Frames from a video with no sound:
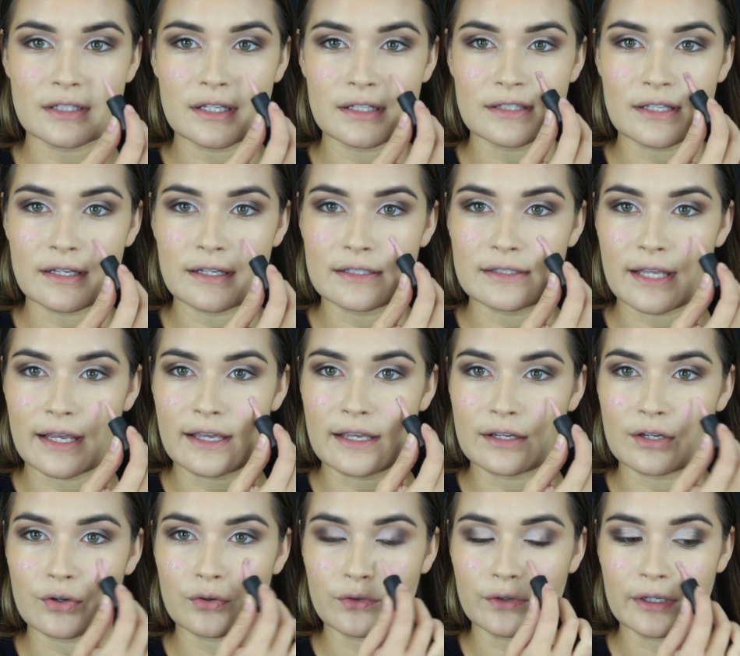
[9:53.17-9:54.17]
This is a
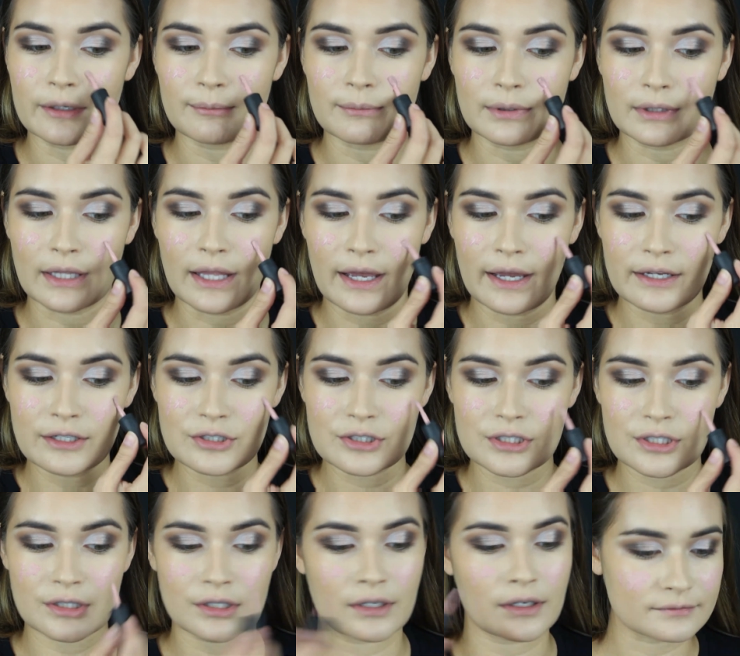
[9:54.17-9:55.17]
cream
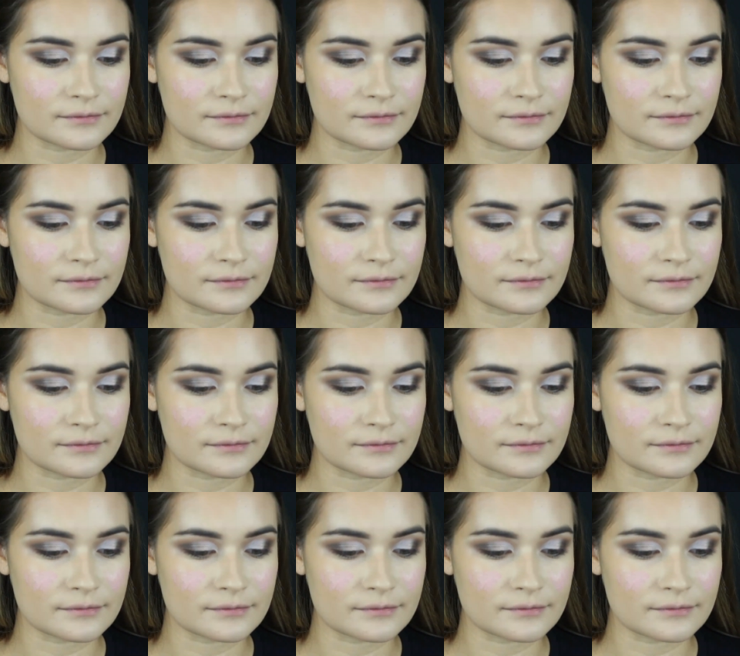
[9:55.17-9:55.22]
blush.